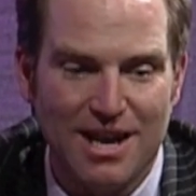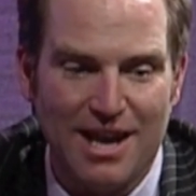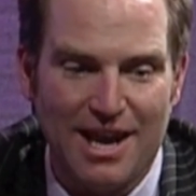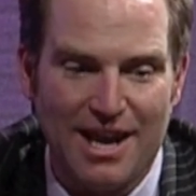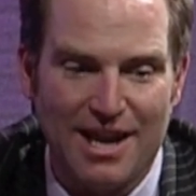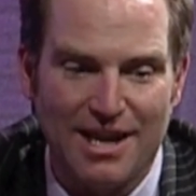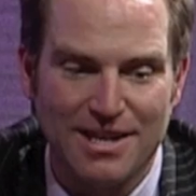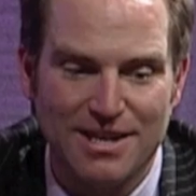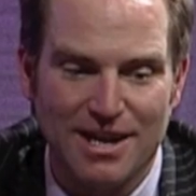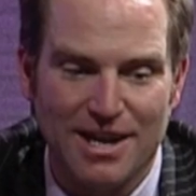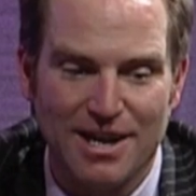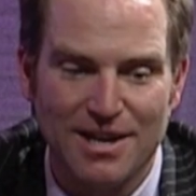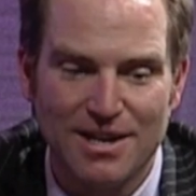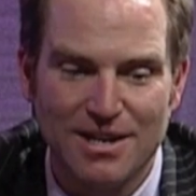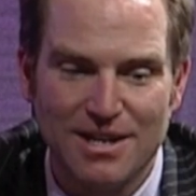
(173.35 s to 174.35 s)
And
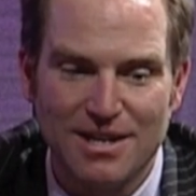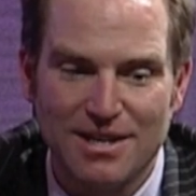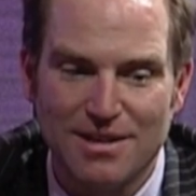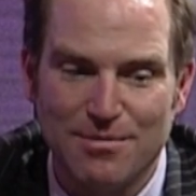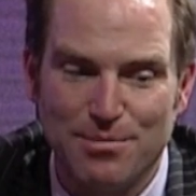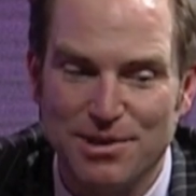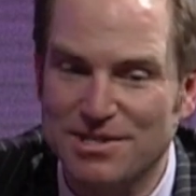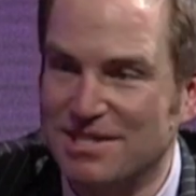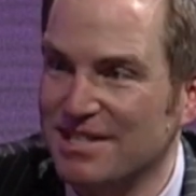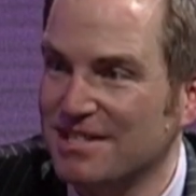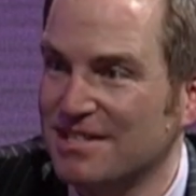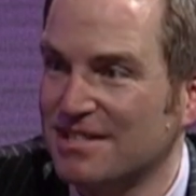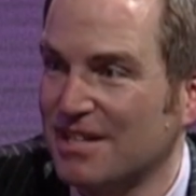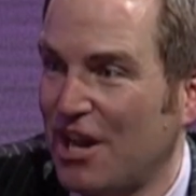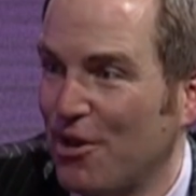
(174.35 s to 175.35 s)
the
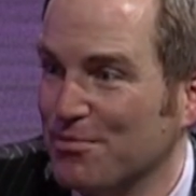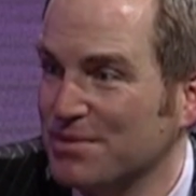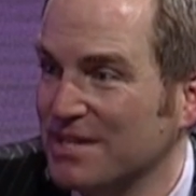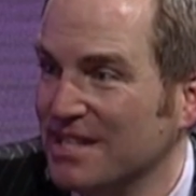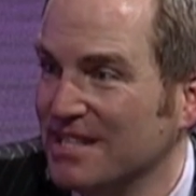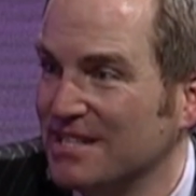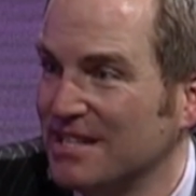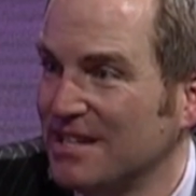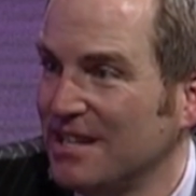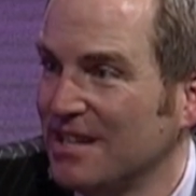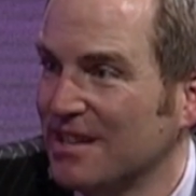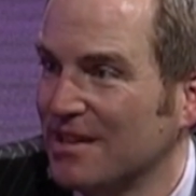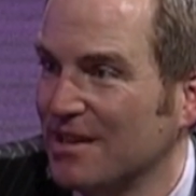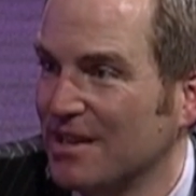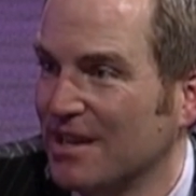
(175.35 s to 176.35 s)
business comes easy.
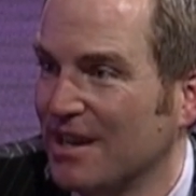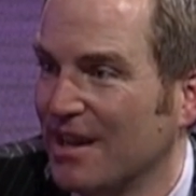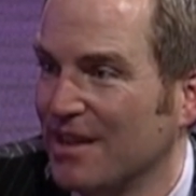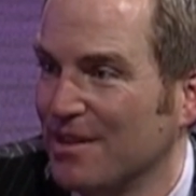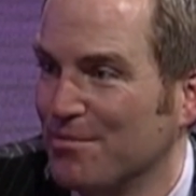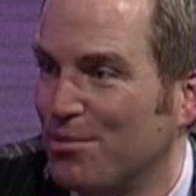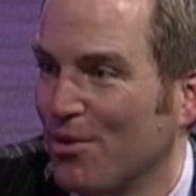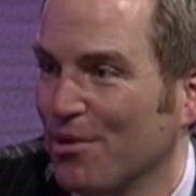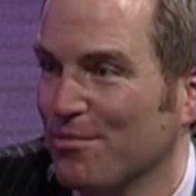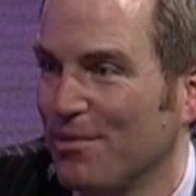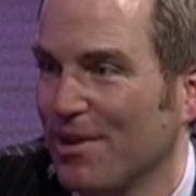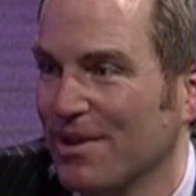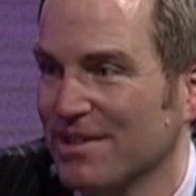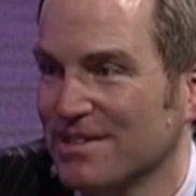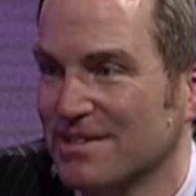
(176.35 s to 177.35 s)
The important
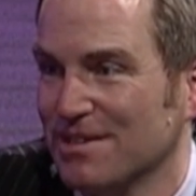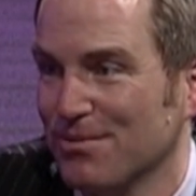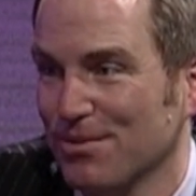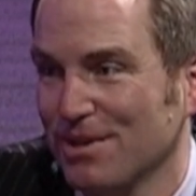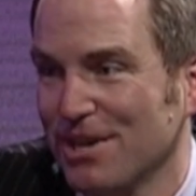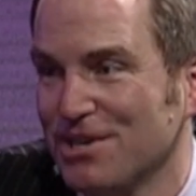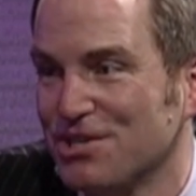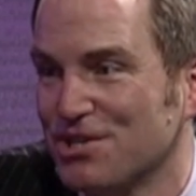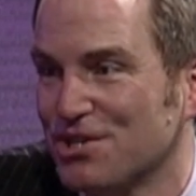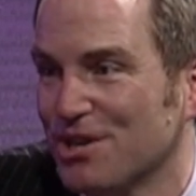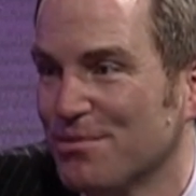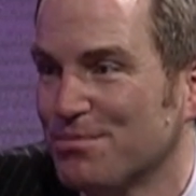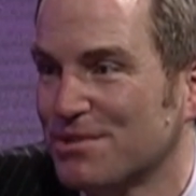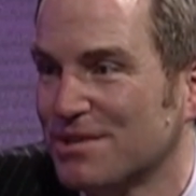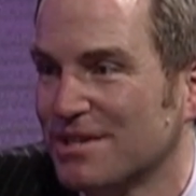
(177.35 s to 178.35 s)
part is the
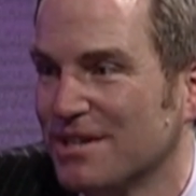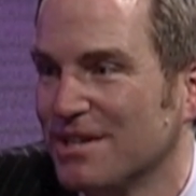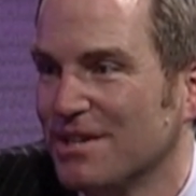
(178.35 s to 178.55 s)
relationships.